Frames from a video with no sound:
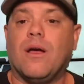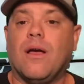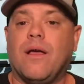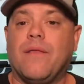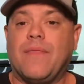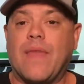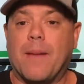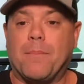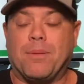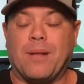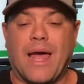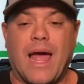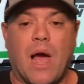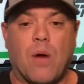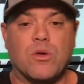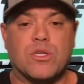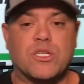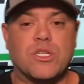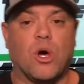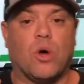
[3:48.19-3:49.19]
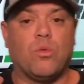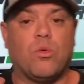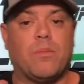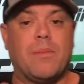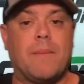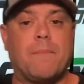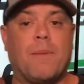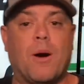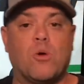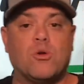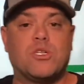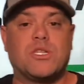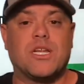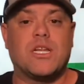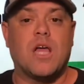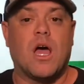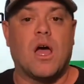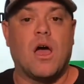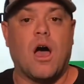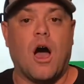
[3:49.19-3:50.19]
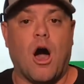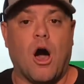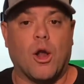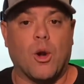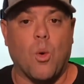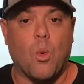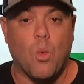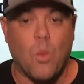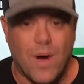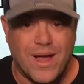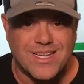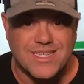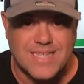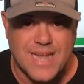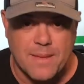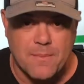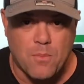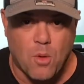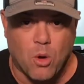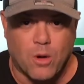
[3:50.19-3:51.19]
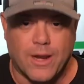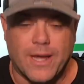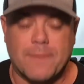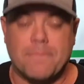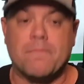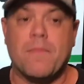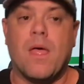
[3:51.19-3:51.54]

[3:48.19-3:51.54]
That play, I was told, will be posted on Wednesday morning.